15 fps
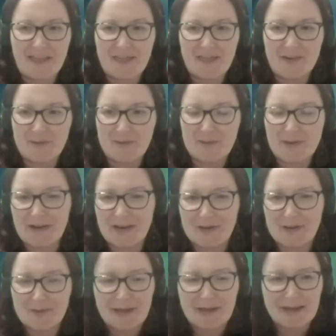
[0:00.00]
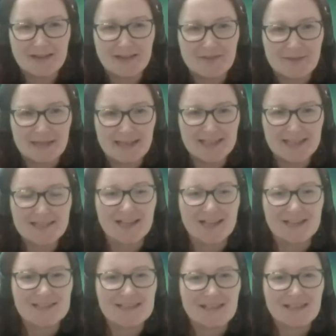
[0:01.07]
the webinar when we get to
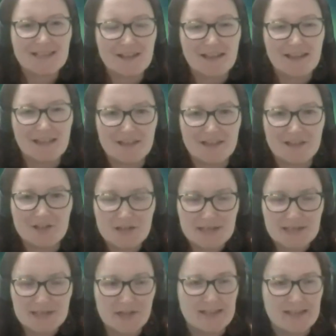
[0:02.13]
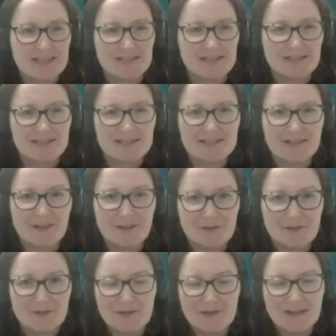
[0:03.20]
ask the juicy questions
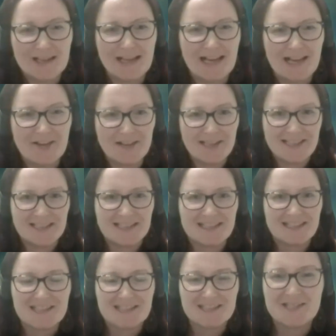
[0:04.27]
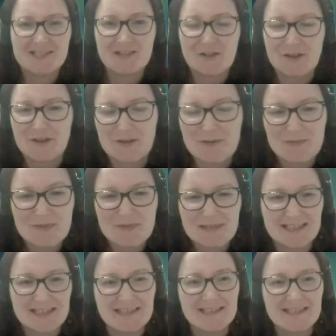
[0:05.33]
of our two
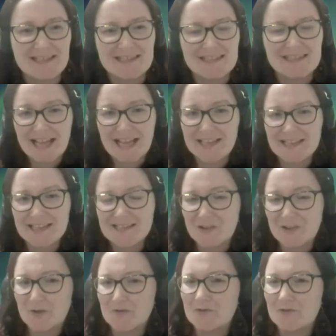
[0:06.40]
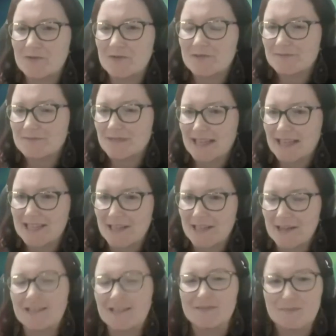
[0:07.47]
presenters and of each
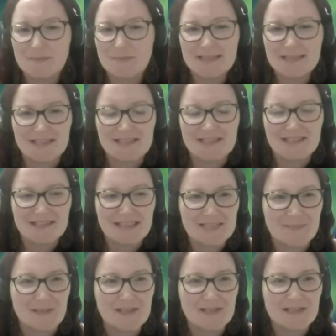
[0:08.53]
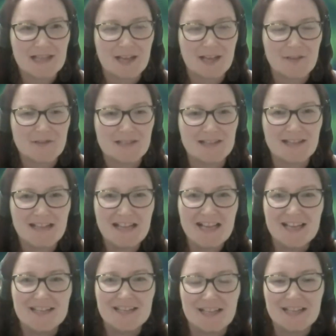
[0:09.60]
other, potentially, especially after
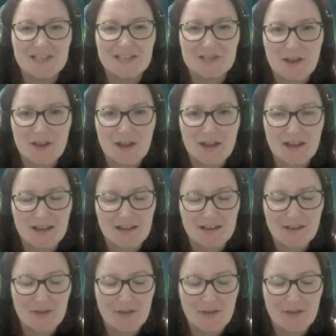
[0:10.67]
such a